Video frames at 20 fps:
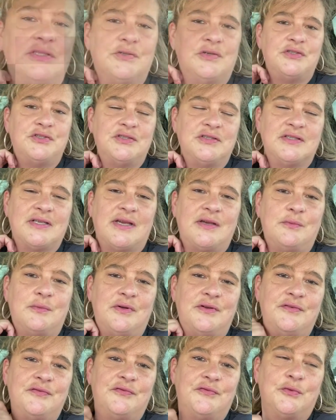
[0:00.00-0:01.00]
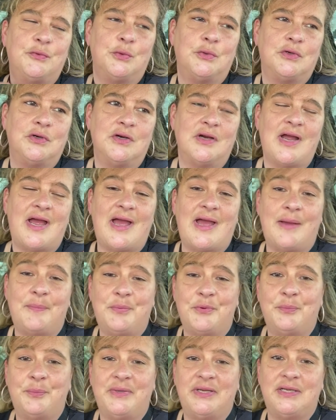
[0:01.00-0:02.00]
so I just got one for
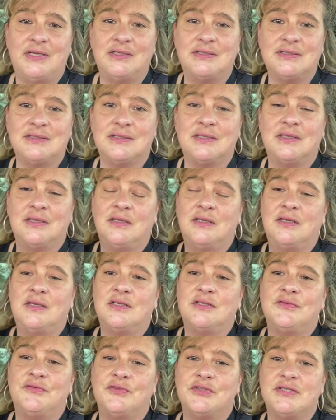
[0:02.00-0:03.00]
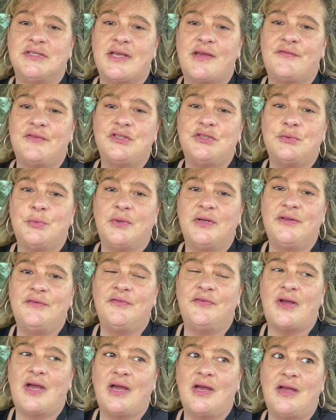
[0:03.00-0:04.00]
Applebee's. It's for
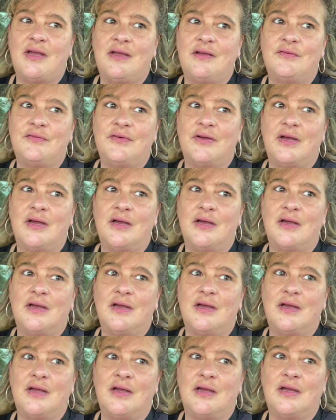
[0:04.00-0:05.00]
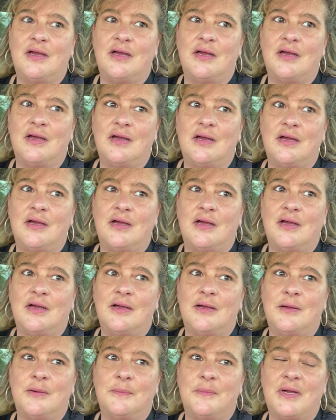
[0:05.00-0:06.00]
7.25.
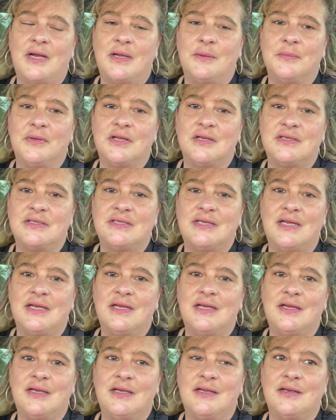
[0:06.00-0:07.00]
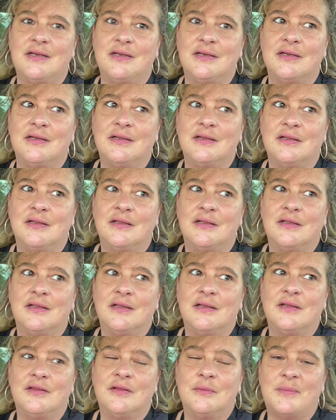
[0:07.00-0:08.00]
Um, I'm gonna take it.
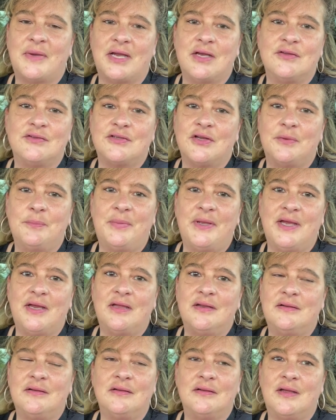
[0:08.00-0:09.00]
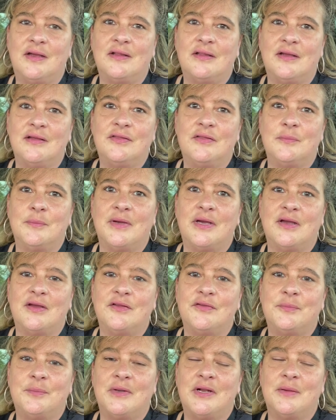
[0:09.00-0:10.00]
The miles aren't bad. I like the
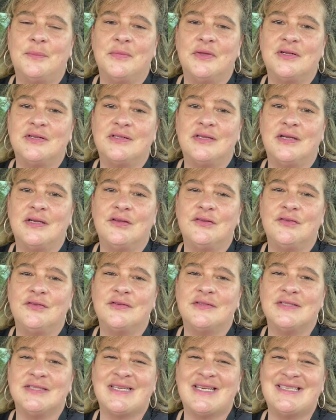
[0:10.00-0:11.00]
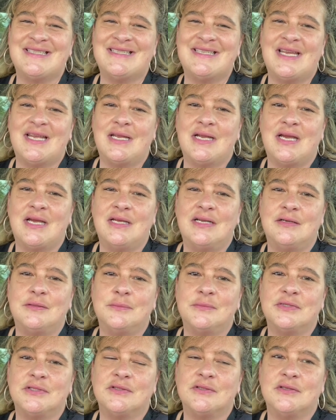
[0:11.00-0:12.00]
miles, but I'm gonna take it because it's got 10
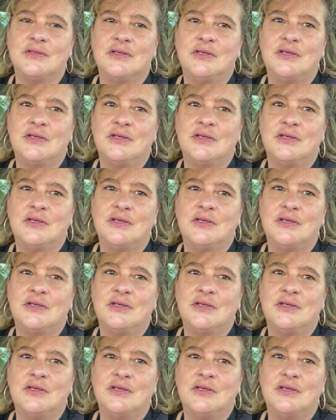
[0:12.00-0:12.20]
items.